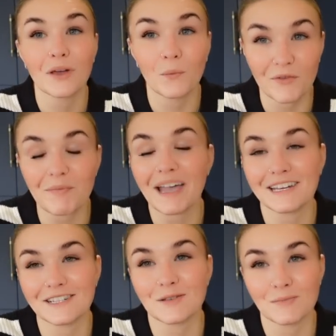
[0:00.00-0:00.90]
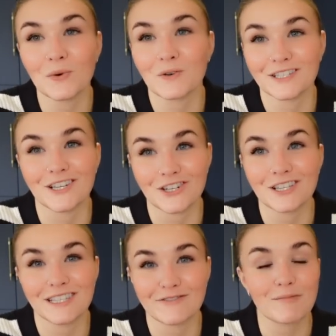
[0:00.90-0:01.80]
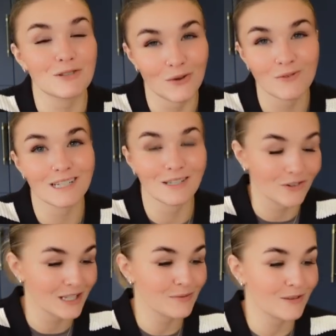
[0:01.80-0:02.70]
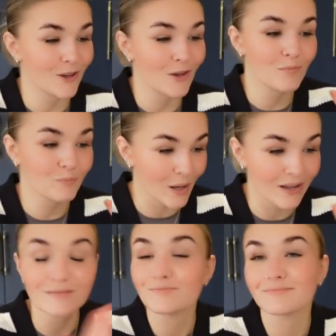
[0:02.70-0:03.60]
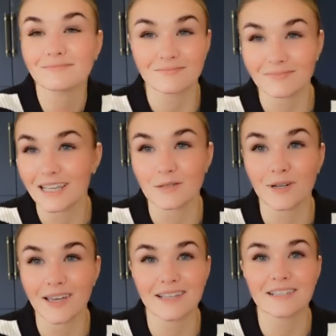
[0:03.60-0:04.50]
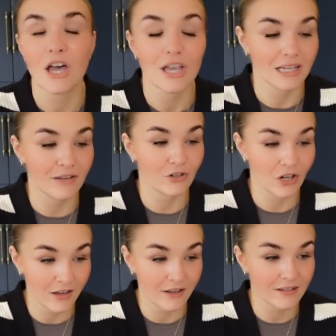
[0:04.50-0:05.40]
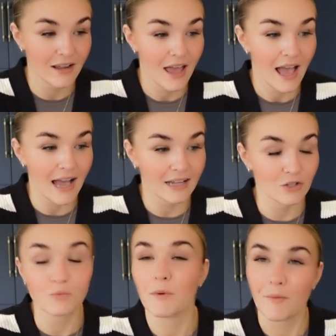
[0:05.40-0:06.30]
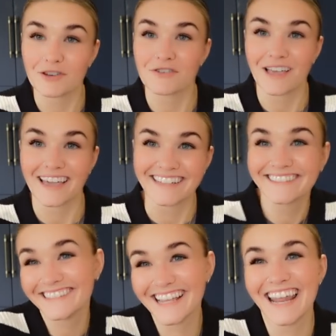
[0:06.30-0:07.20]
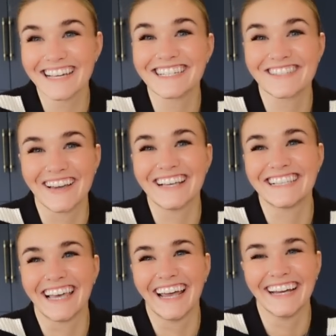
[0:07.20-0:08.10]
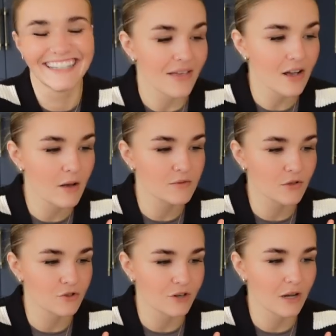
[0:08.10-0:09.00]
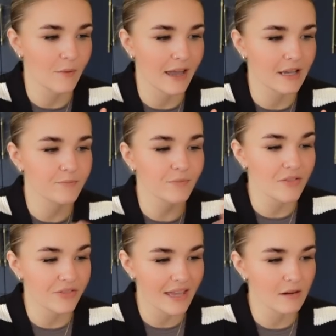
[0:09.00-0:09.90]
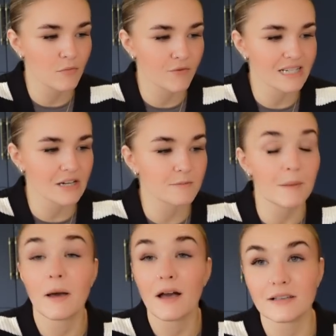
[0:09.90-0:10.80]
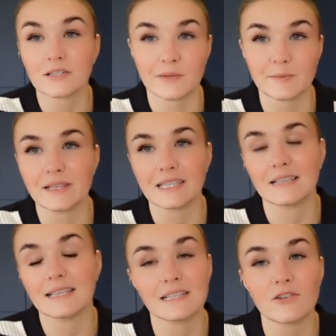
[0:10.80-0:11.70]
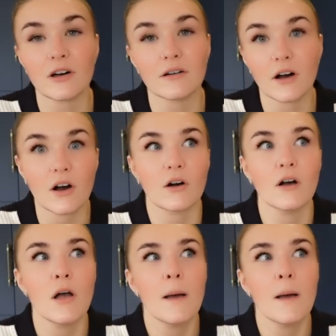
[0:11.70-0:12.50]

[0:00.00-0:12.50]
We've made some poor decisions, if I'm totally honest with you, but is what it is. You live and learn, and we won't be doing that again. Let's just face it. That comes off straight away. And then moving down to my personal expenses, these are